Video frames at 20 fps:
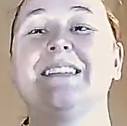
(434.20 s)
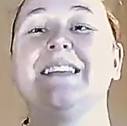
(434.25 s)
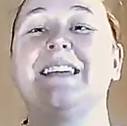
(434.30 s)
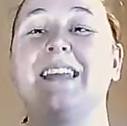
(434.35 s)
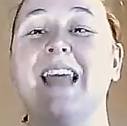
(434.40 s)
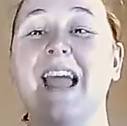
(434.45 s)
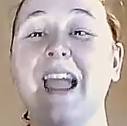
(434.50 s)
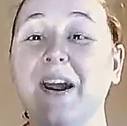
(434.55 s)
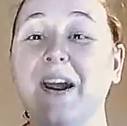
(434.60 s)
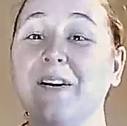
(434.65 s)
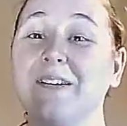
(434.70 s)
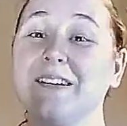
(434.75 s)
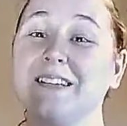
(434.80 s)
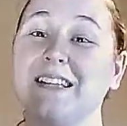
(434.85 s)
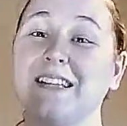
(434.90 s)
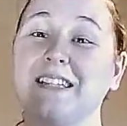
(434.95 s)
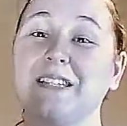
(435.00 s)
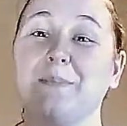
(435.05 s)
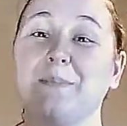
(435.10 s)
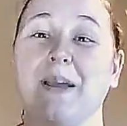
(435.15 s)

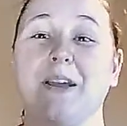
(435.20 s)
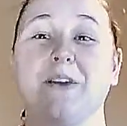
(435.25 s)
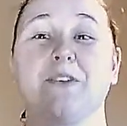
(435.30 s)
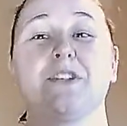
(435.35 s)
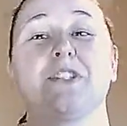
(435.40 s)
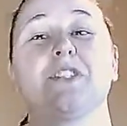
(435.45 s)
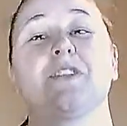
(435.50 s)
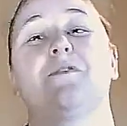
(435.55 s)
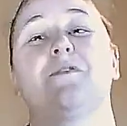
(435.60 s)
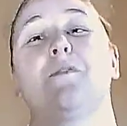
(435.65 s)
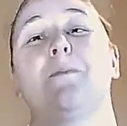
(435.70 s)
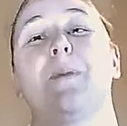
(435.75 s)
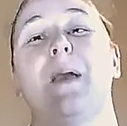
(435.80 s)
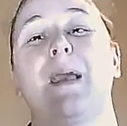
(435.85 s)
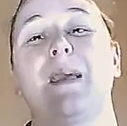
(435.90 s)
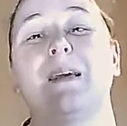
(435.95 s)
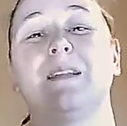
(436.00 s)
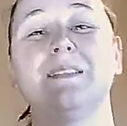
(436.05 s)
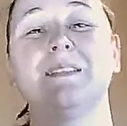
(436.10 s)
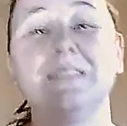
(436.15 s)
Inheritance by Christopher
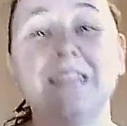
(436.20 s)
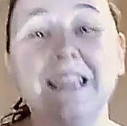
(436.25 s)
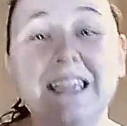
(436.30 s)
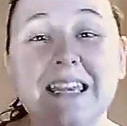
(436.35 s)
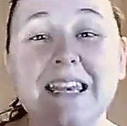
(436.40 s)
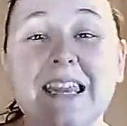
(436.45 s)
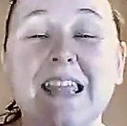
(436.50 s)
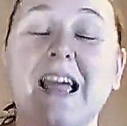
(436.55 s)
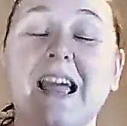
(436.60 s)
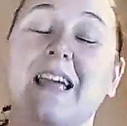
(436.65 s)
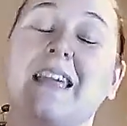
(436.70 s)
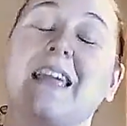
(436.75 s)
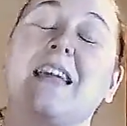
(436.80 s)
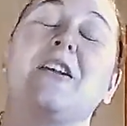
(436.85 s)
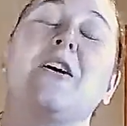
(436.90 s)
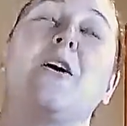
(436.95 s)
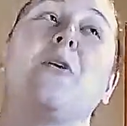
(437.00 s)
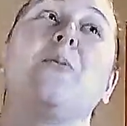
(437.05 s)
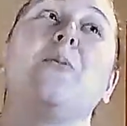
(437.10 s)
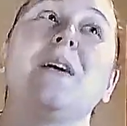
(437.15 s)
Paolini. I
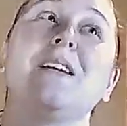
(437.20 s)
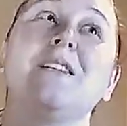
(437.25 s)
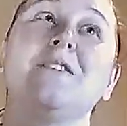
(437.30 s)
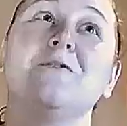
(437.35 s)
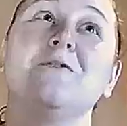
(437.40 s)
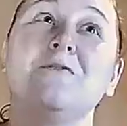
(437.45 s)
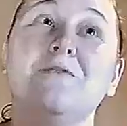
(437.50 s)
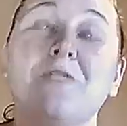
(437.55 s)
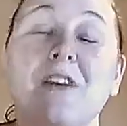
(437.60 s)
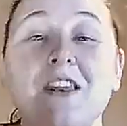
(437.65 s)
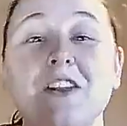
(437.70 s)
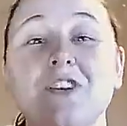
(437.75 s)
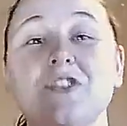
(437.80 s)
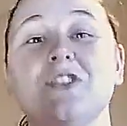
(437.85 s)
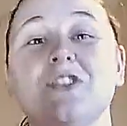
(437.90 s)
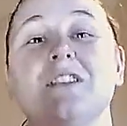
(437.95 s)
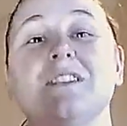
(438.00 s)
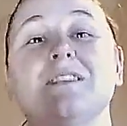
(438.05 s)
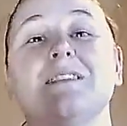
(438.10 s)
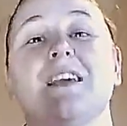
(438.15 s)
cannot wait to finish
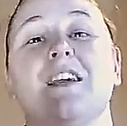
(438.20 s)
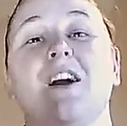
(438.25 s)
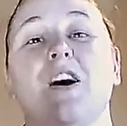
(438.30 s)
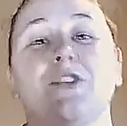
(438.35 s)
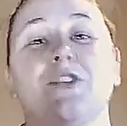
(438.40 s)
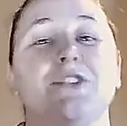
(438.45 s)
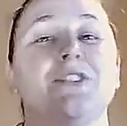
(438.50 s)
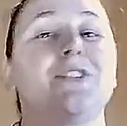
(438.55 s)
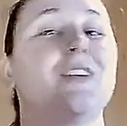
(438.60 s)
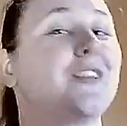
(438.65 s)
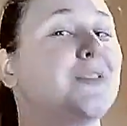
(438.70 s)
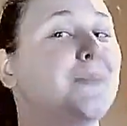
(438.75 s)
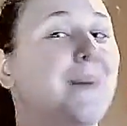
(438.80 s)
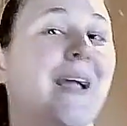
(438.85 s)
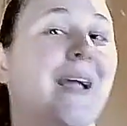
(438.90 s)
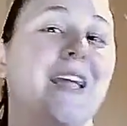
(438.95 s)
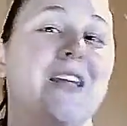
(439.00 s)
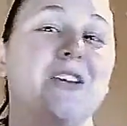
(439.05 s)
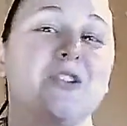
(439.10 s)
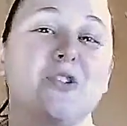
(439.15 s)
this. I got sucked
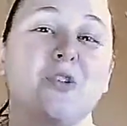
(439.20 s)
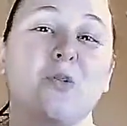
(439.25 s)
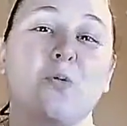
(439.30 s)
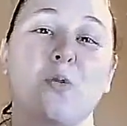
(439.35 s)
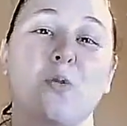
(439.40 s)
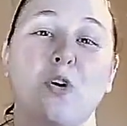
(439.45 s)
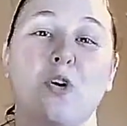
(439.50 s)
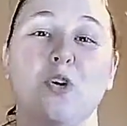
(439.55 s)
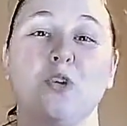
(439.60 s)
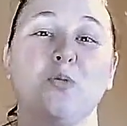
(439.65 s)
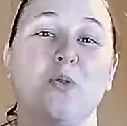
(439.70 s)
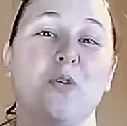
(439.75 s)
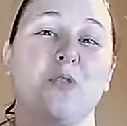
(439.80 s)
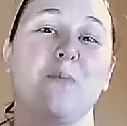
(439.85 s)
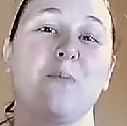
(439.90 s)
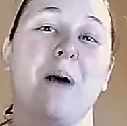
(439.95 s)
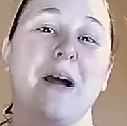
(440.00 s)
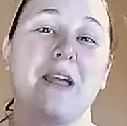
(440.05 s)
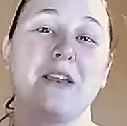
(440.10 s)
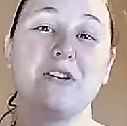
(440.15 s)
back into the world with
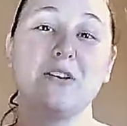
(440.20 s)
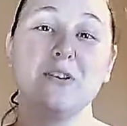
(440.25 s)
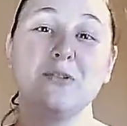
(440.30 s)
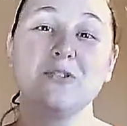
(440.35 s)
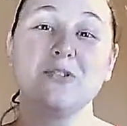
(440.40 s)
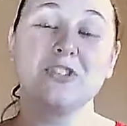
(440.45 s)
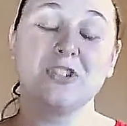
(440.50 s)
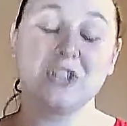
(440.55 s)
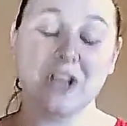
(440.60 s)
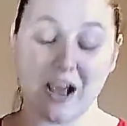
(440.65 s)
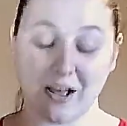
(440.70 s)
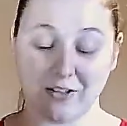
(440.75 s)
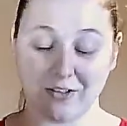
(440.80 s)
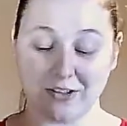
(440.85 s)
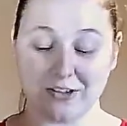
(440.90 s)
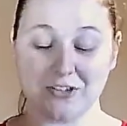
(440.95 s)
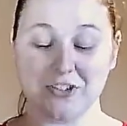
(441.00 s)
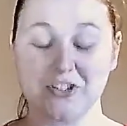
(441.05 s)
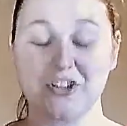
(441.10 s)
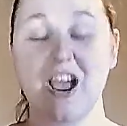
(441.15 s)
my Newt's
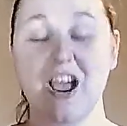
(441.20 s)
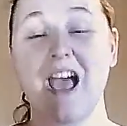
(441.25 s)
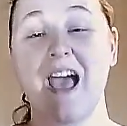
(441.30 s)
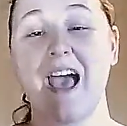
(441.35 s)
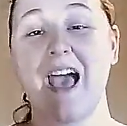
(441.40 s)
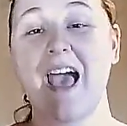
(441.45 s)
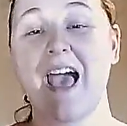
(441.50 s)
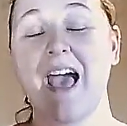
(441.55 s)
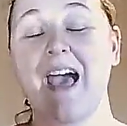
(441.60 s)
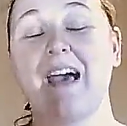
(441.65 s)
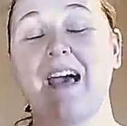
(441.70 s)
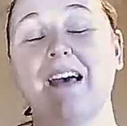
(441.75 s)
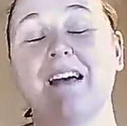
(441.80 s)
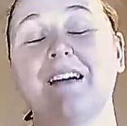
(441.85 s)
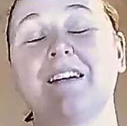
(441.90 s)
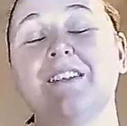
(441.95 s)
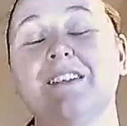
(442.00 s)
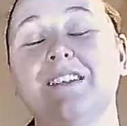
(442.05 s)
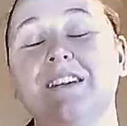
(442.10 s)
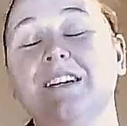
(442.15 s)
challenge.
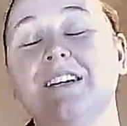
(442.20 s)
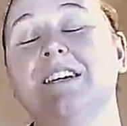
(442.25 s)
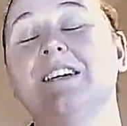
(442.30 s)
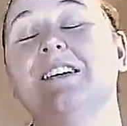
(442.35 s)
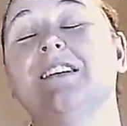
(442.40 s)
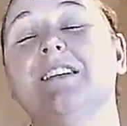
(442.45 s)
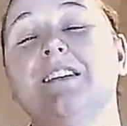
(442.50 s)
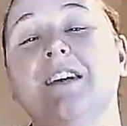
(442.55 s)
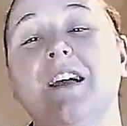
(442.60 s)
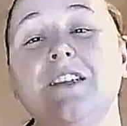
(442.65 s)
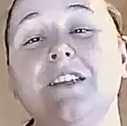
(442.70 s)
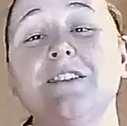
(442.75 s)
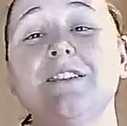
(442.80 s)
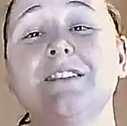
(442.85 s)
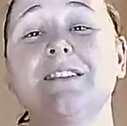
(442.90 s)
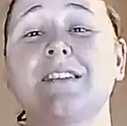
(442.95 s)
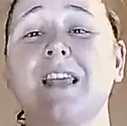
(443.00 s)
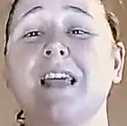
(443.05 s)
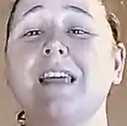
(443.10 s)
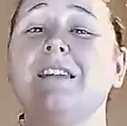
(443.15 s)
Uh, I
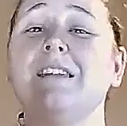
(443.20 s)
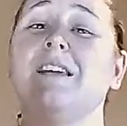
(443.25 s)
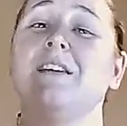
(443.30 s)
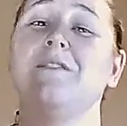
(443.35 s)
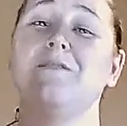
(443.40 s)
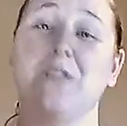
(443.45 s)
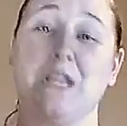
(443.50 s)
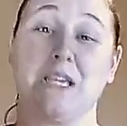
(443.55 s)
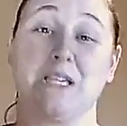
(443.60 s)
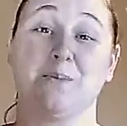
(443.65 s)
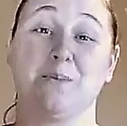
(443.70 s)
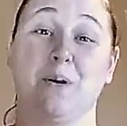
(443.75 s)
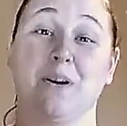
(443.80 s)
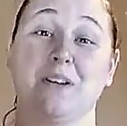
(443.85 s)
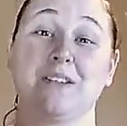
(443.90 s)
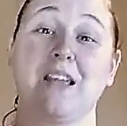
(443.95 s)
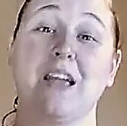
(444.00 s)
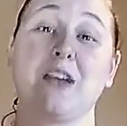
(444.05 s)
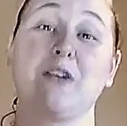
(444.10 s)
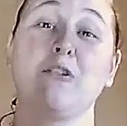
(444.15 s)
just, I love these
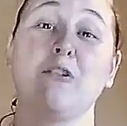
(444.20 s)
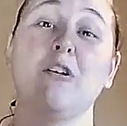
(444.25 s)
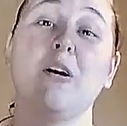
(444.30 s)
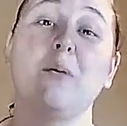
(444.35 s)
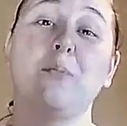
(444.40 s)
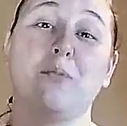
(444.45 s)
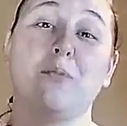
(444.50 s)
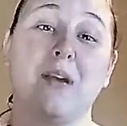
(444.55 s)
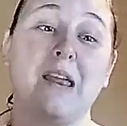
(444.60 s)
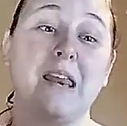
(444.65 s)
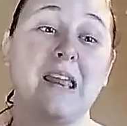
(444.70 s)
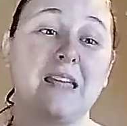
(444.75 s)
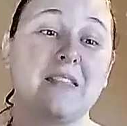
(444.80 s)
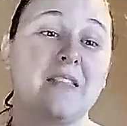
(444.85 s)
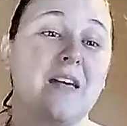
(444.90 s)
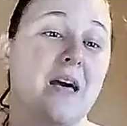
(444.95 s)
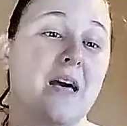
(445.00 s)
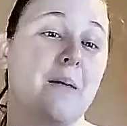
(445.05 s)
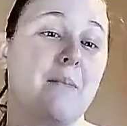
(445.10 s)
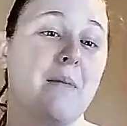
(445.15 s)
books. I grew up reading
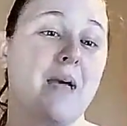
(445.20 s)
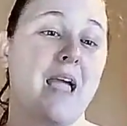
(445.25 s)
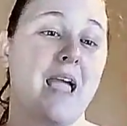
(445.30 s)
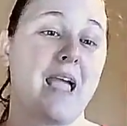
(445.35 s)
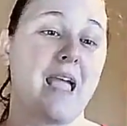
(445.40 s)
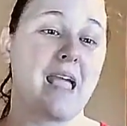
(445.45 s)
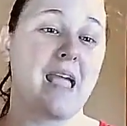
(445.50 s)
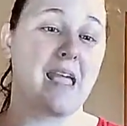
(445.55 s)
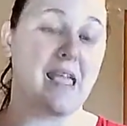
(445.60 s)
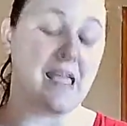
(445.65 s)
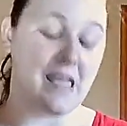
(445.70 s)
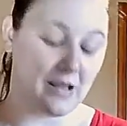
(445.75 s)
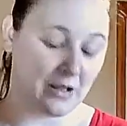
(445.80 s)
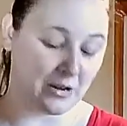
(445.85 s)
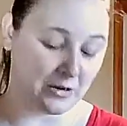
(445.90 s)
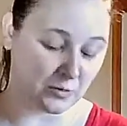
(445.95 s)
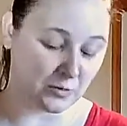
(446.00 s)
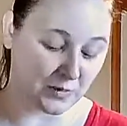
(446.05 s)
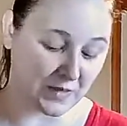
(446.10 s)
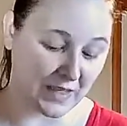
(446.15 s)
them,
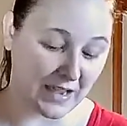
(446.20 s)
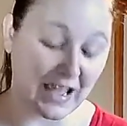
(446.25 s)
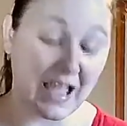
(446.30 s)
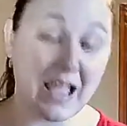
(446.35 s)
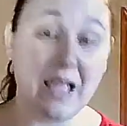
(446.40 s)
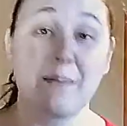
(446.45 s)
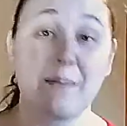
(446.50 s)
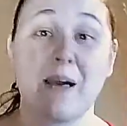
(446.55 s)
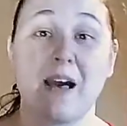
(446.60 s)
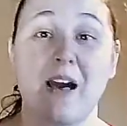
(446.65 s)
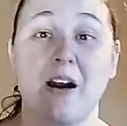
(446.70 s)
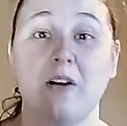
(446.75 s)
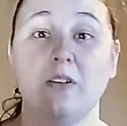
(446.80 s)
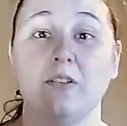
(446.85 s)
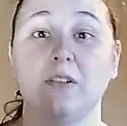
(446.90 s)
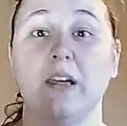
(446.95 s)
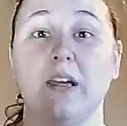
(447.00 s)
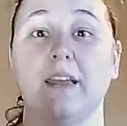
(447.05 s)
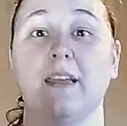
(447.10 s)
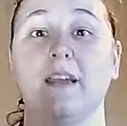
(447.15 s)
and when they came
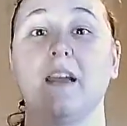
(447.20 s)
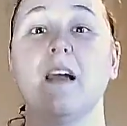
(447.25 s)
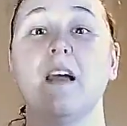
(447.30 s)
out, like,